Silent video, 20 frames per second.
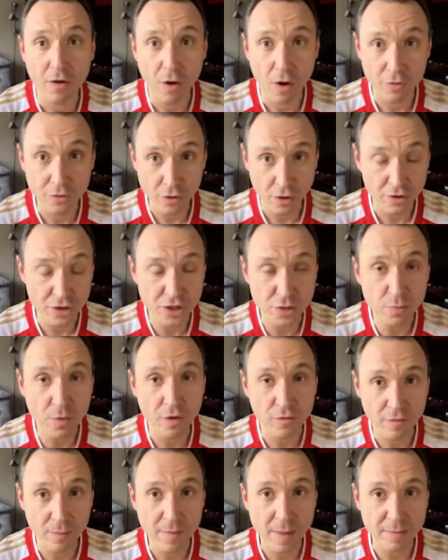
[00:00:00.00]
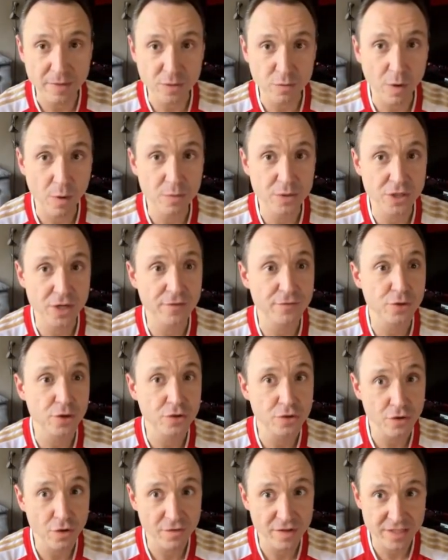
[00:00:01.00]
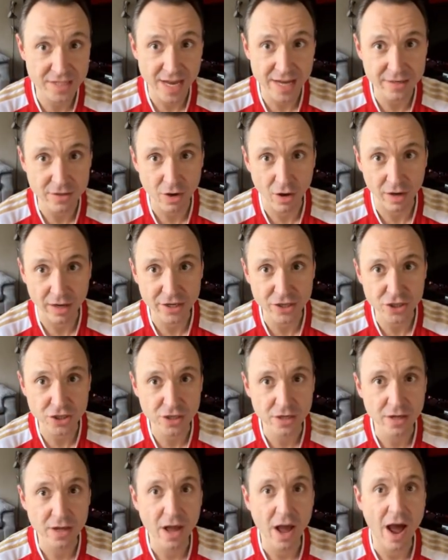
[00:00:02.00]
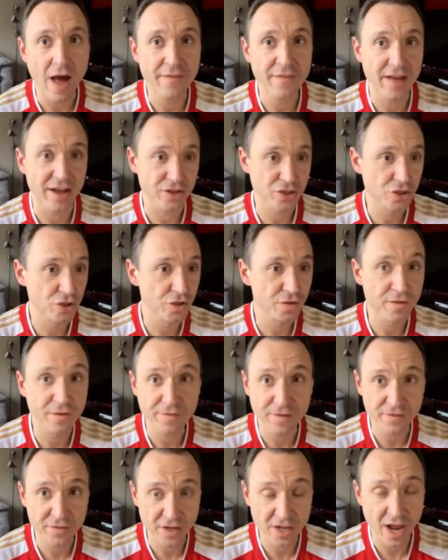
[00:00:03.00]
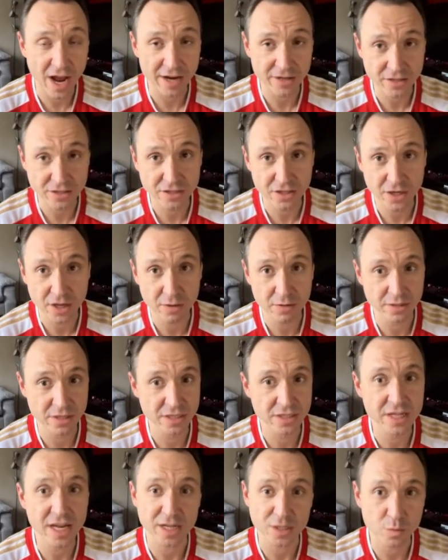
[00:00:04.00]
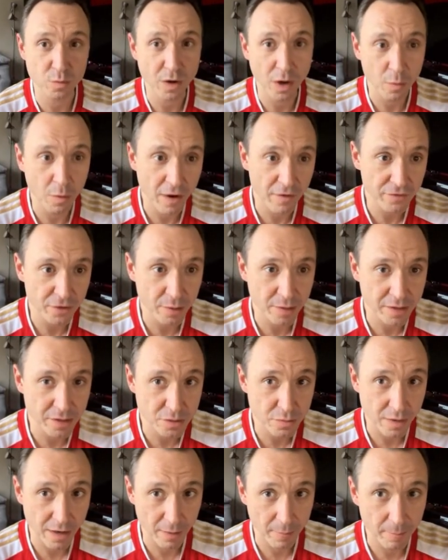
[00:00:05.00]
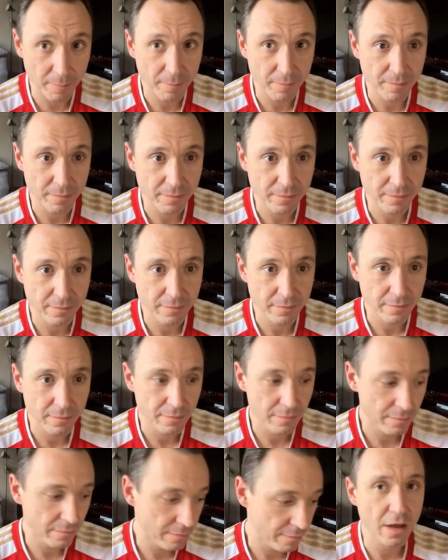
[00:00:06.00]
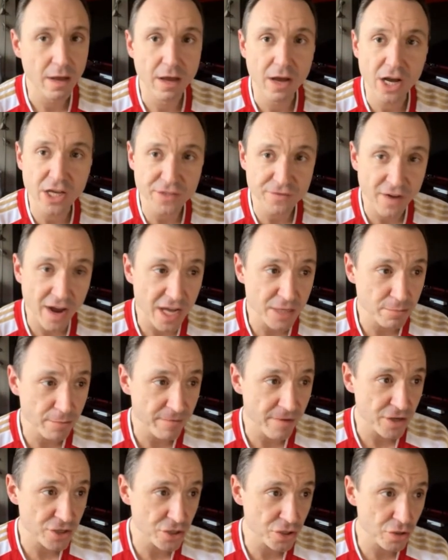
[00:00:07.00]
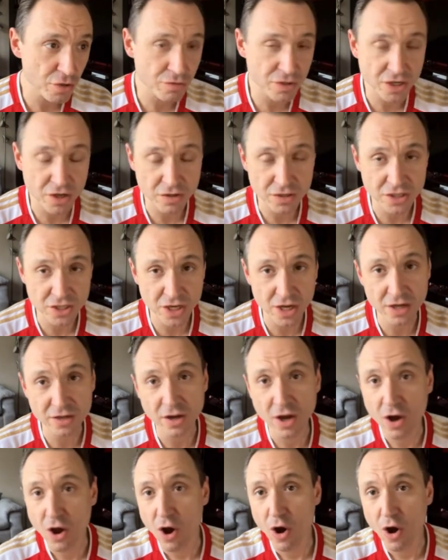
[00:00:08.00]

knowledge book from them as well, which gives you another 10 knowledge. And that's just for 50 Artisan Security, so that's well worth doing as well. As far as profession tools are concerned,